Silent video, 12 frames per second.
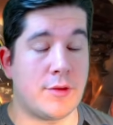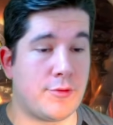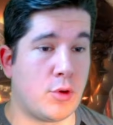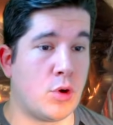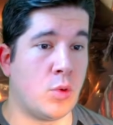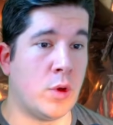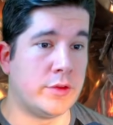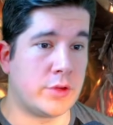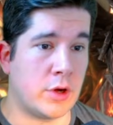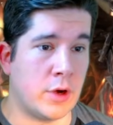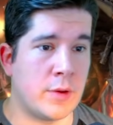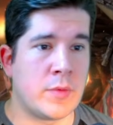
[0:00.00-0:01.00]
for 1
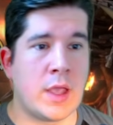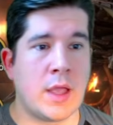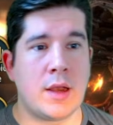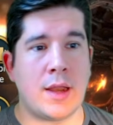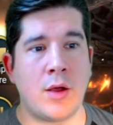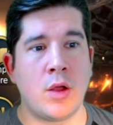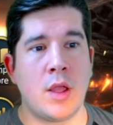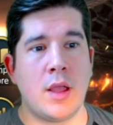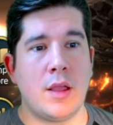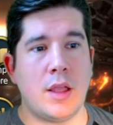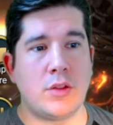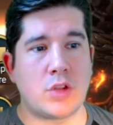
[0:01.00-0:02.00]
turn. Now,
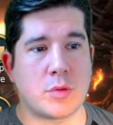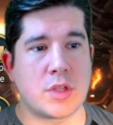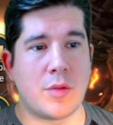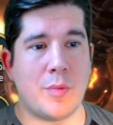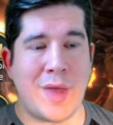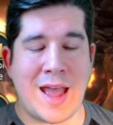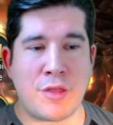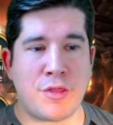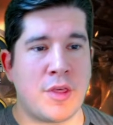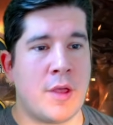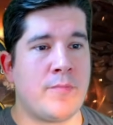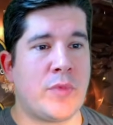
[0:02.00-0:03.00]
in terms of the
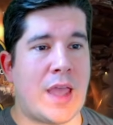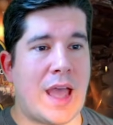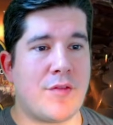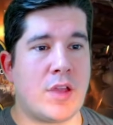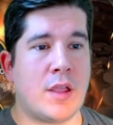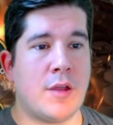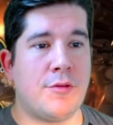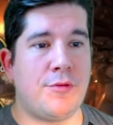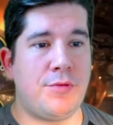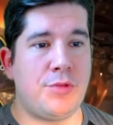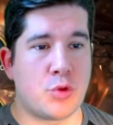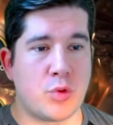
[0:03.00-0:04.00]
math, having
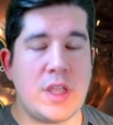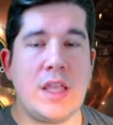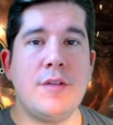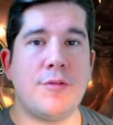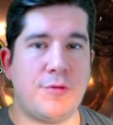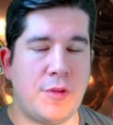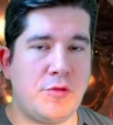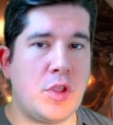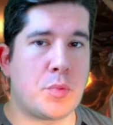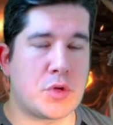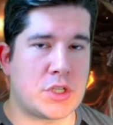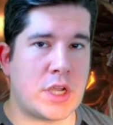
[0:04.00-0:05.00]
3
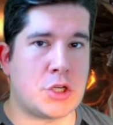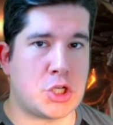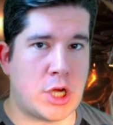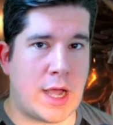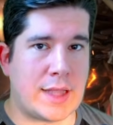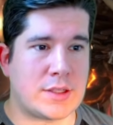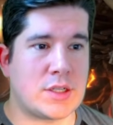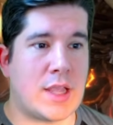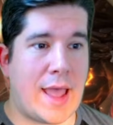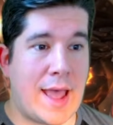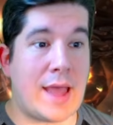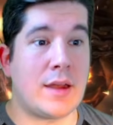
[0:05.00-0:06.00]
50% shots
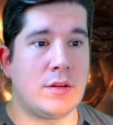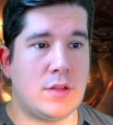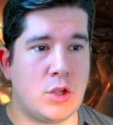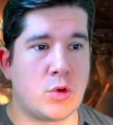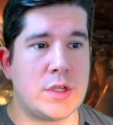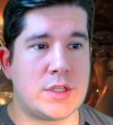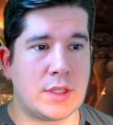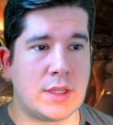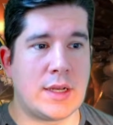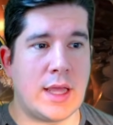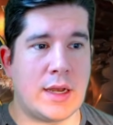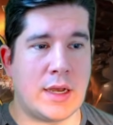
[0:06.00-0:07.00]
at decreasing the
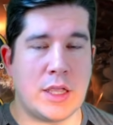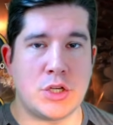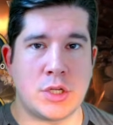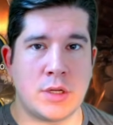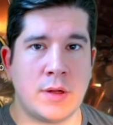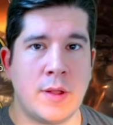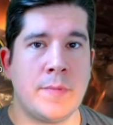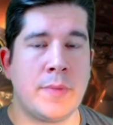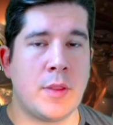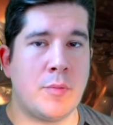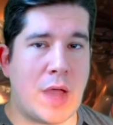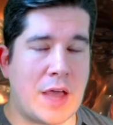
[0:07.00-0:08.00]
detonation
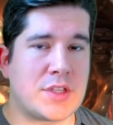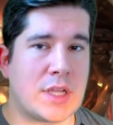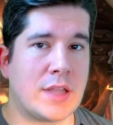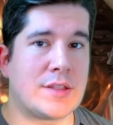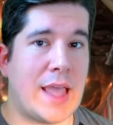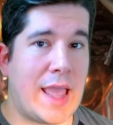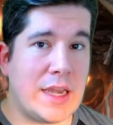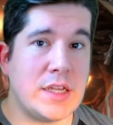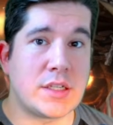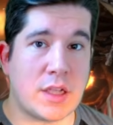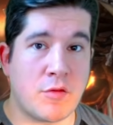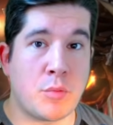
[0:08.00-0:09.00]
maths out to
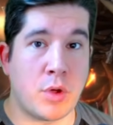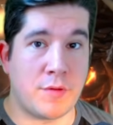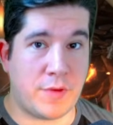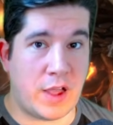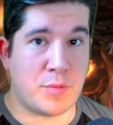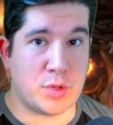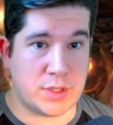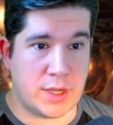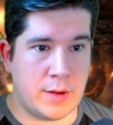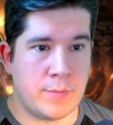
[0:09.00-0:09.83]
87.5%.